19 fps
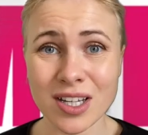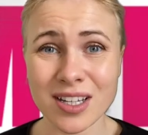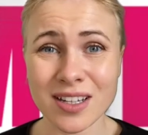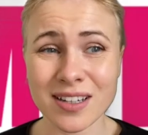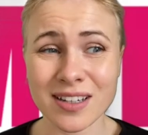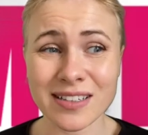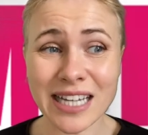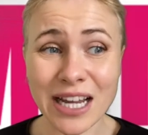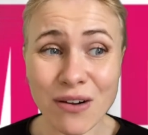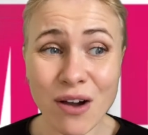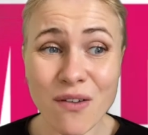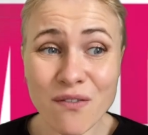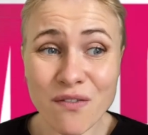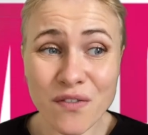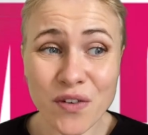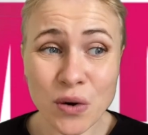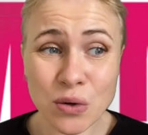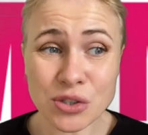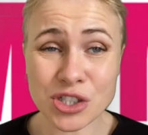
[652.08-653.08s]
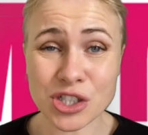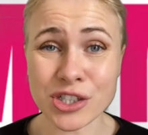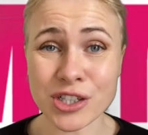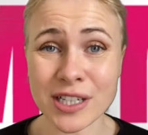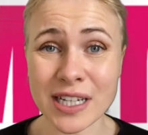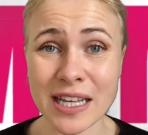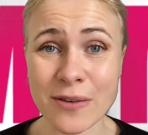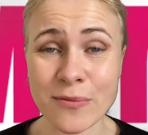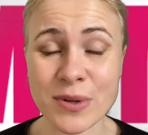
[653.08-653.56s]
Now,
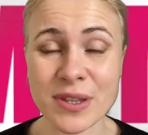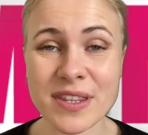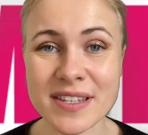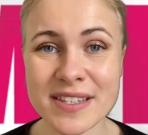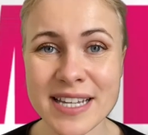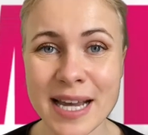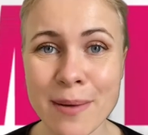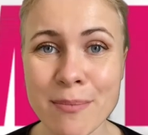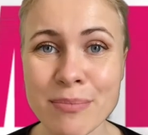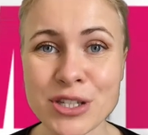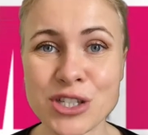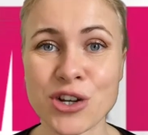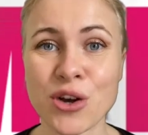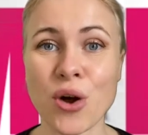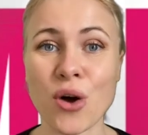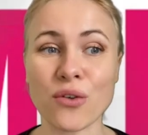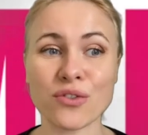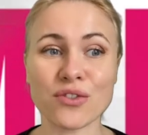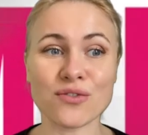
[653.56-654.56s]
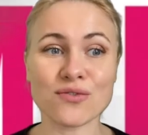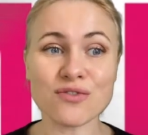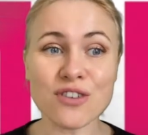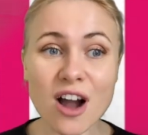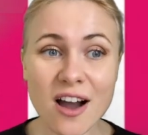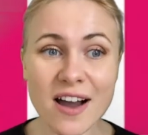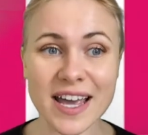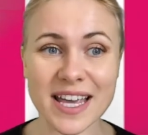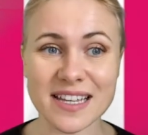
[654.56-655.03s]
unfortunately, with the temperature on the
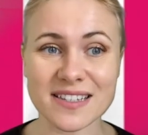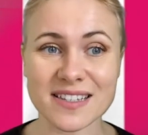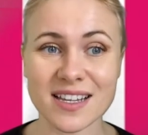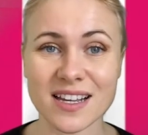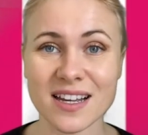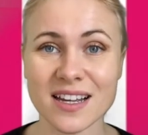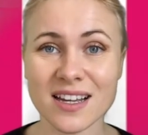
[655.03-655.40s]
rise,